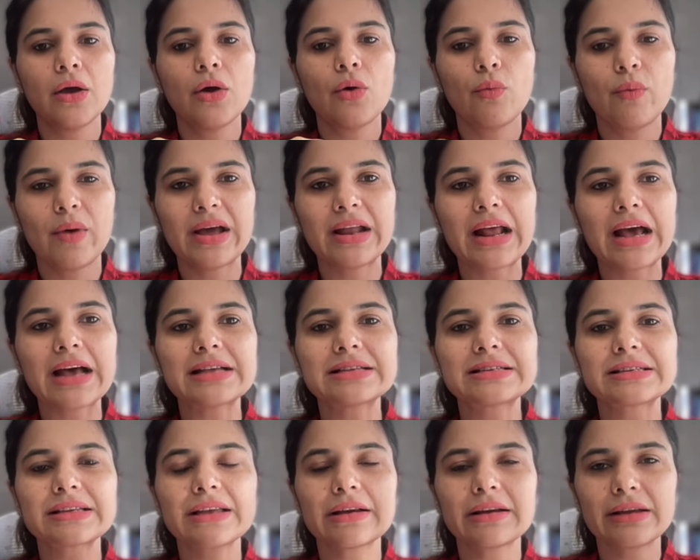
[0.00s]

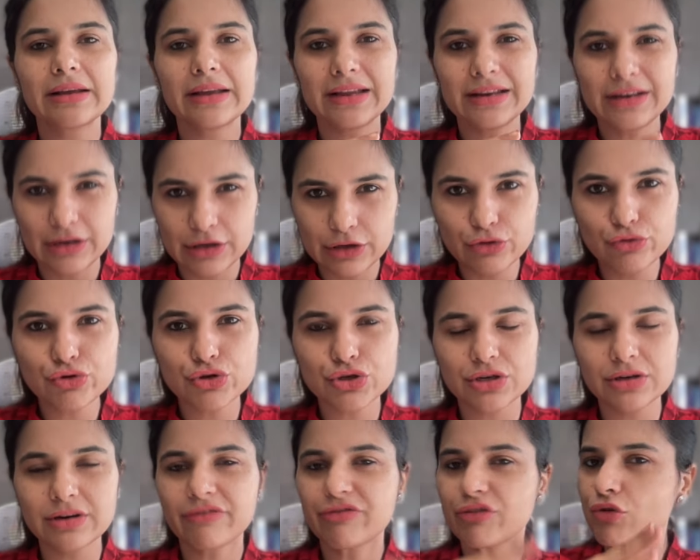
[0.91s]
Whereas in
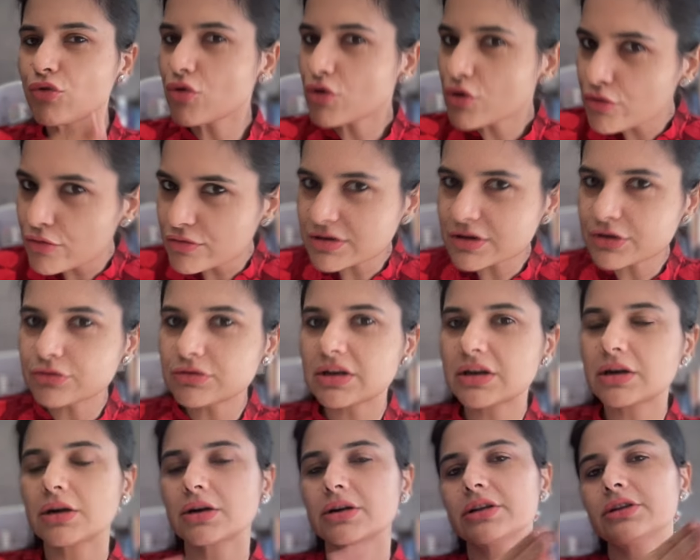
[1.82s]
illusion, if you go closer to the
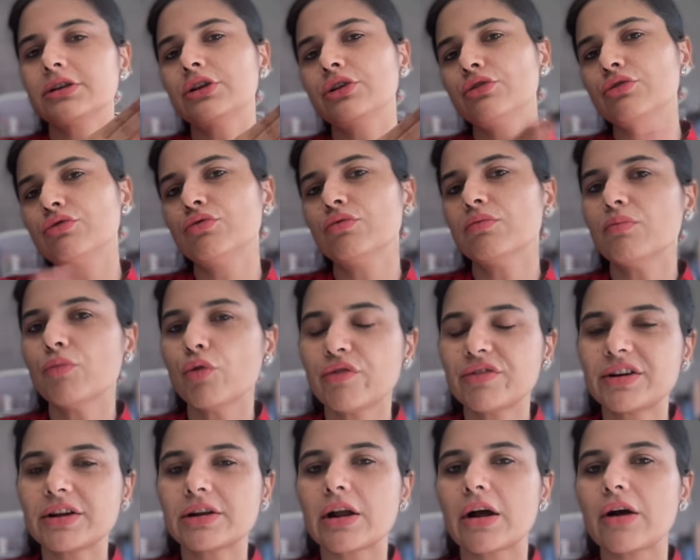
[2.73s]
curtain and you
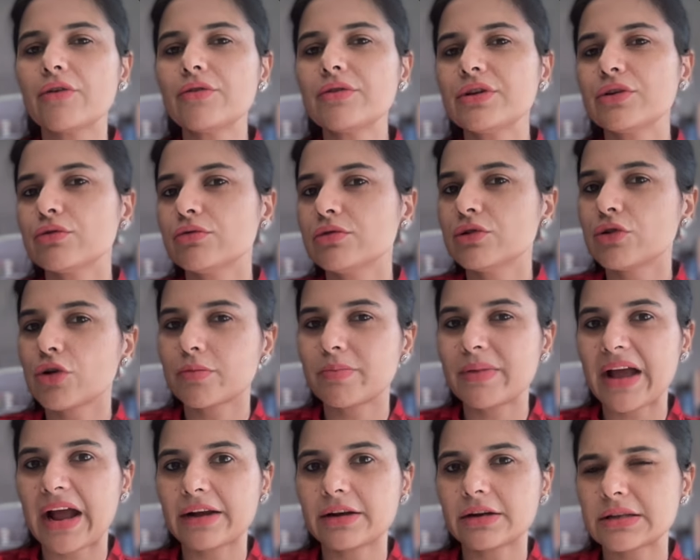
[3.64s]
move it around, you look
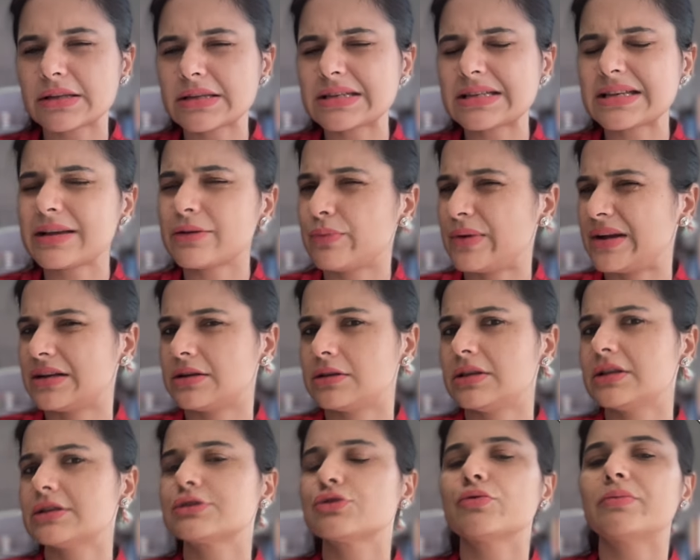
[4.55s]
behind it and say, wait,
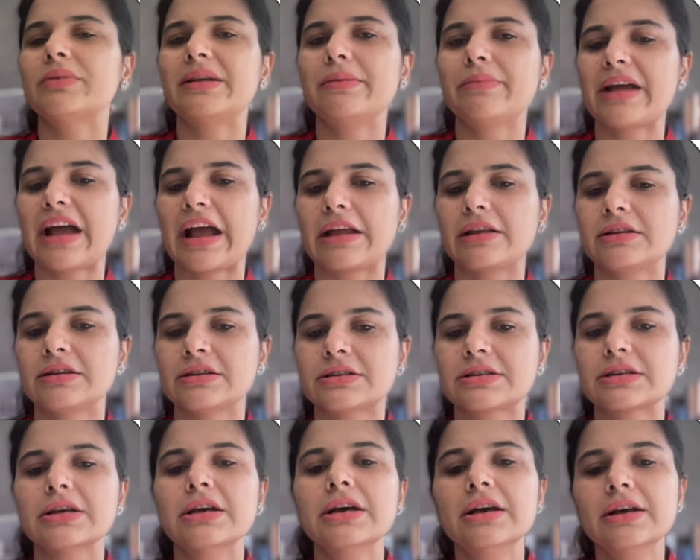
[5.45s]
there's nobody behind
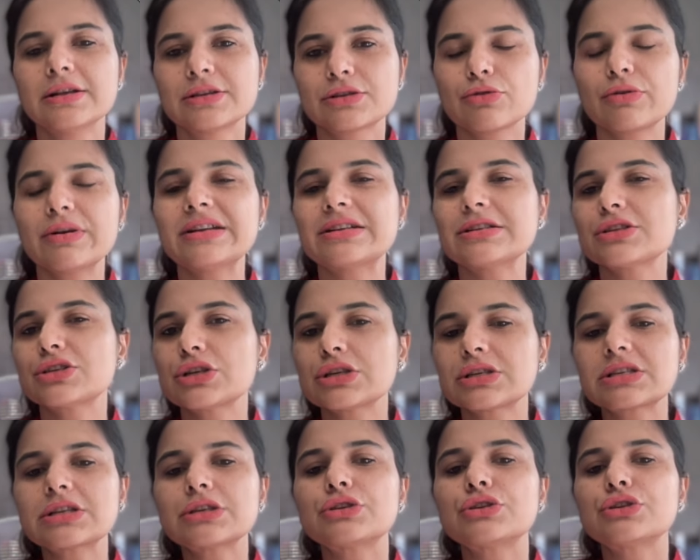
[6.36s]
it. So it is
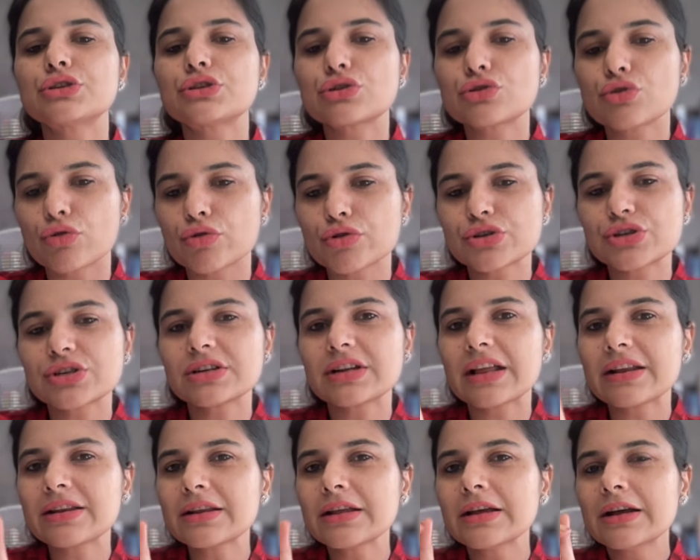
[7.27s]
just a distortion,
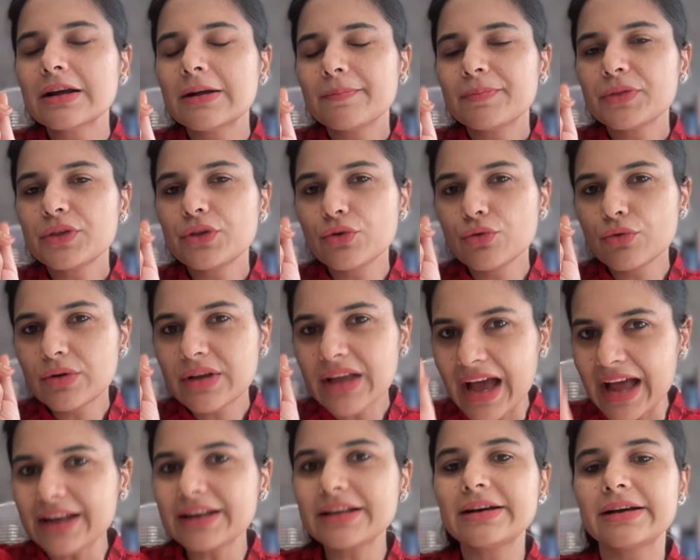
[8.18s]
and you
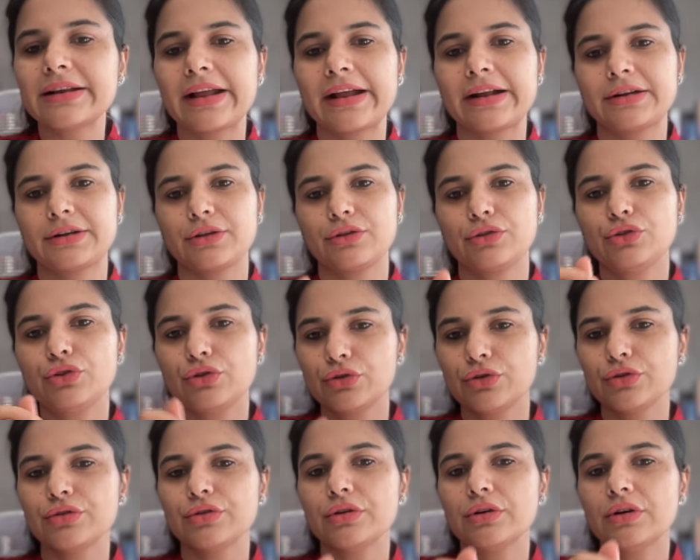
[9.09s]
can correct
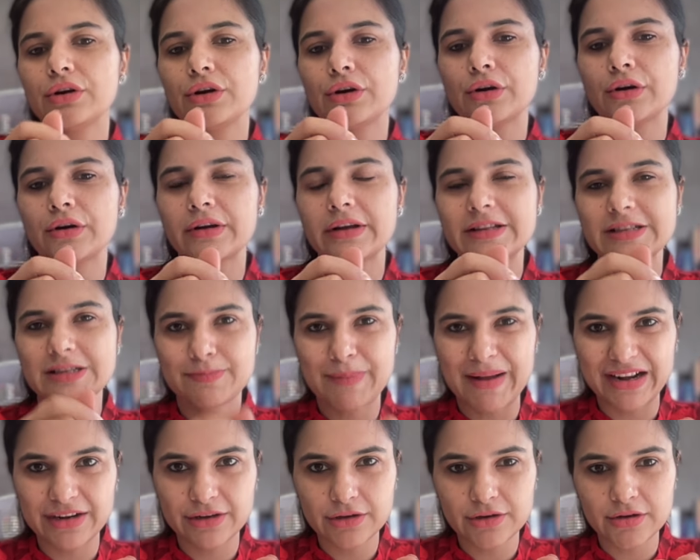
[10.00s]
the
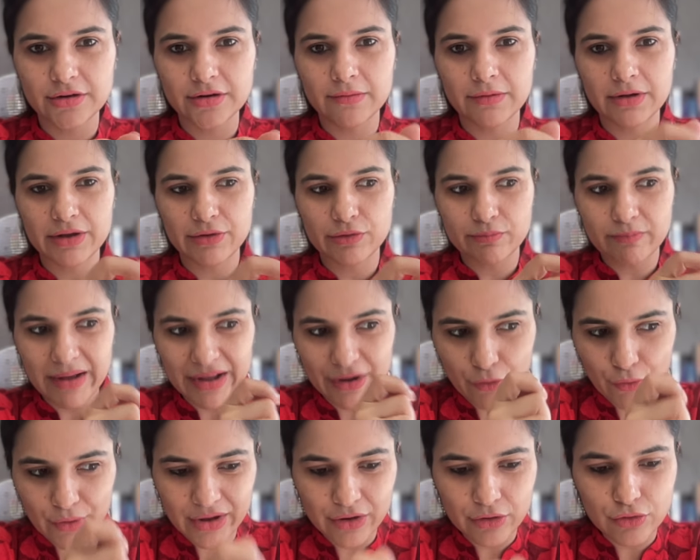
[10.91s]
inspector by
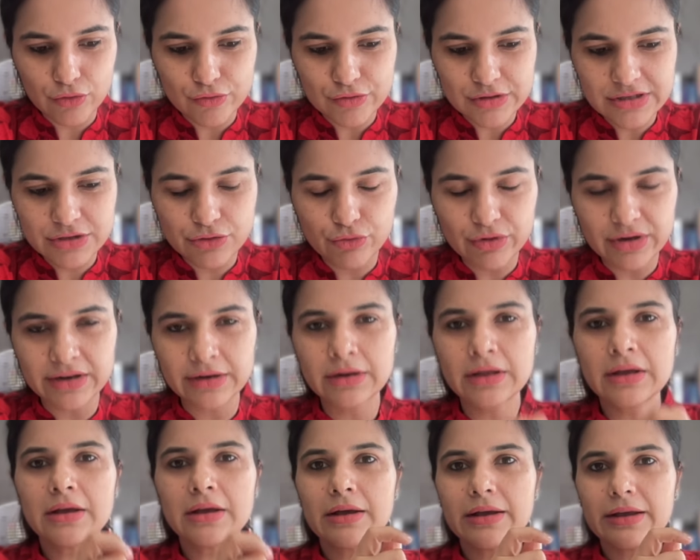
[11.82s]
going close. You can
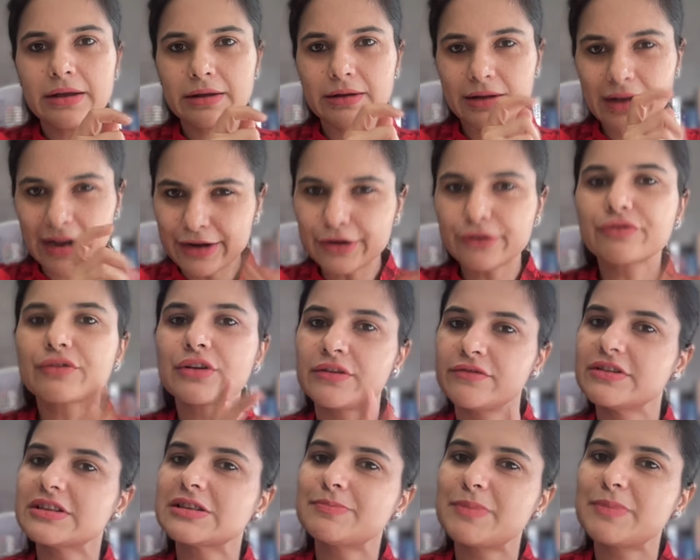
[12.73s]
kind of
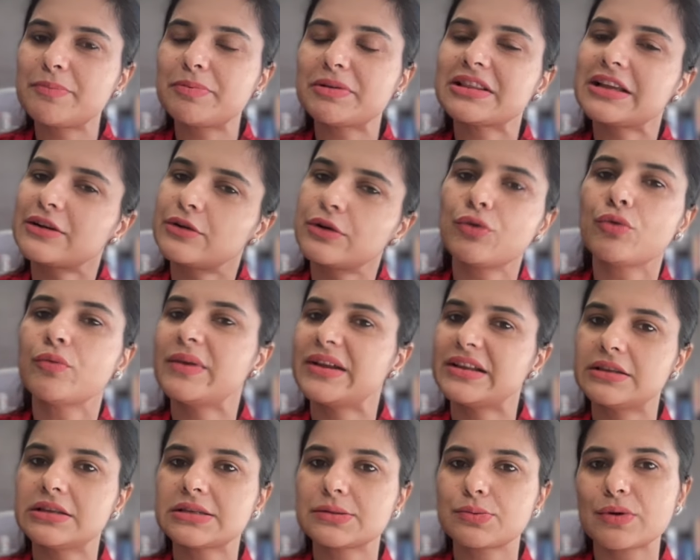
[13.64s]
convince people that no,
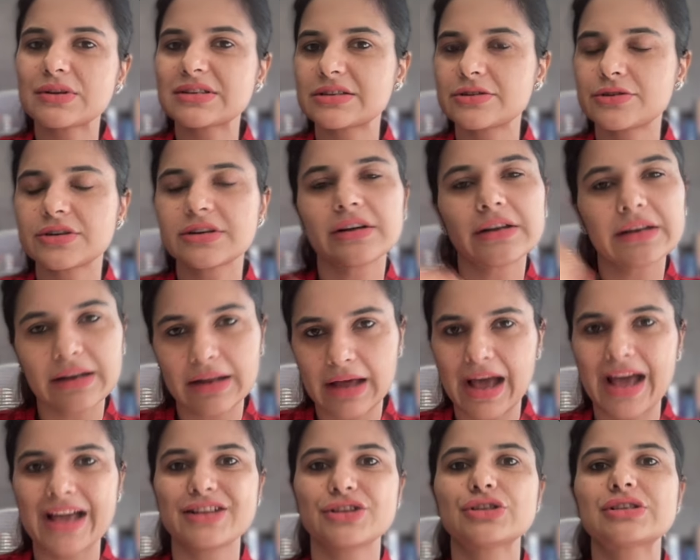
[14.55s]
wait, this wasn't real,
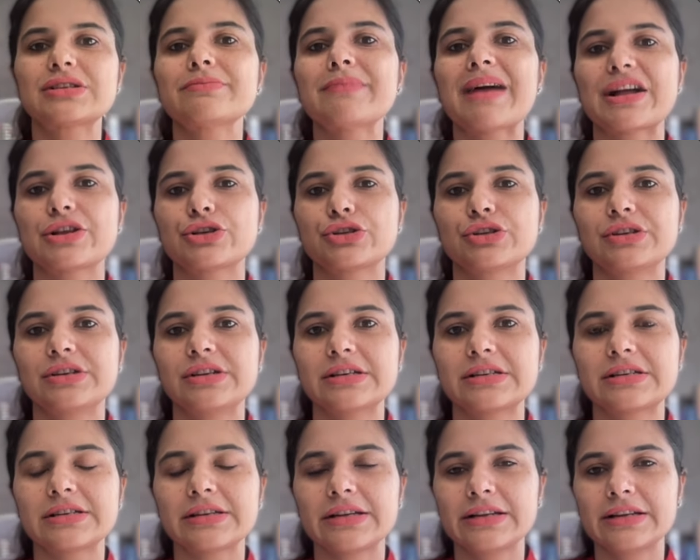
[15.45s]
I just imagined
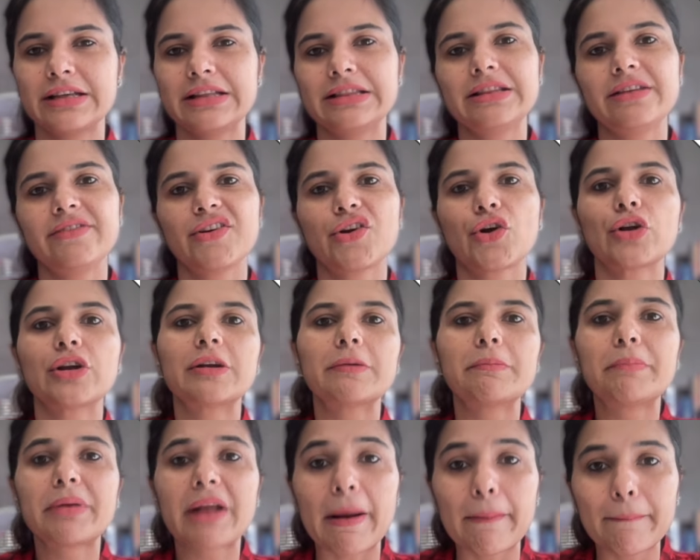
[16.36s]
it. In Hindi we call
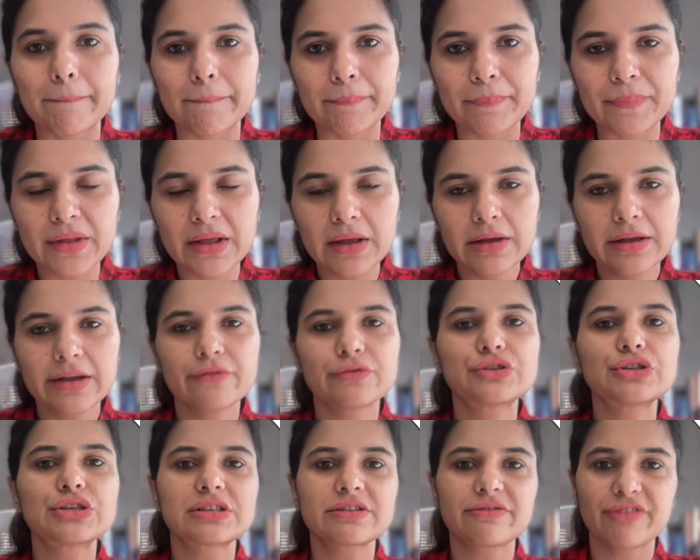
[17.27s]
it bhram. It was
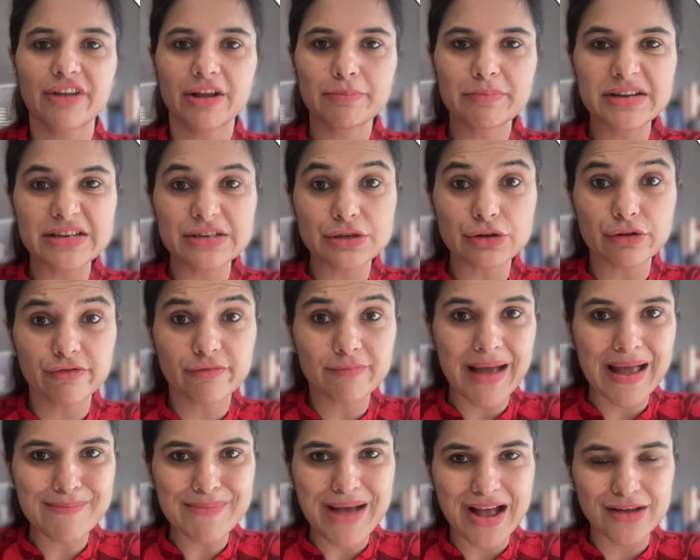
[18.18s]
just a figment of
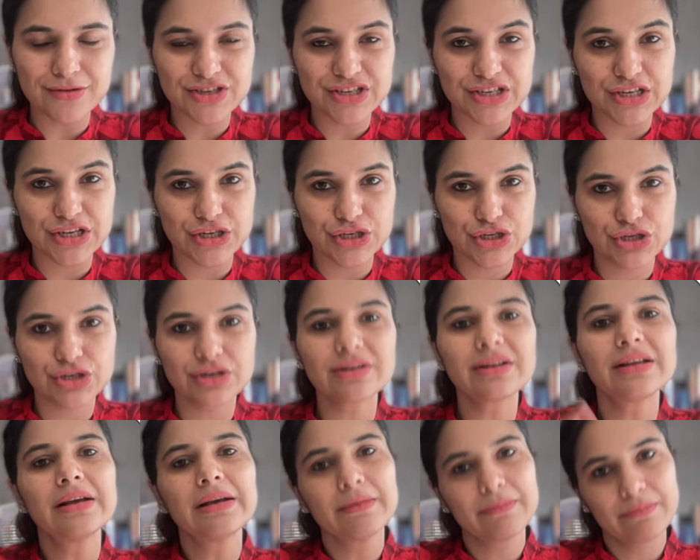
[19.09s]
my imagination.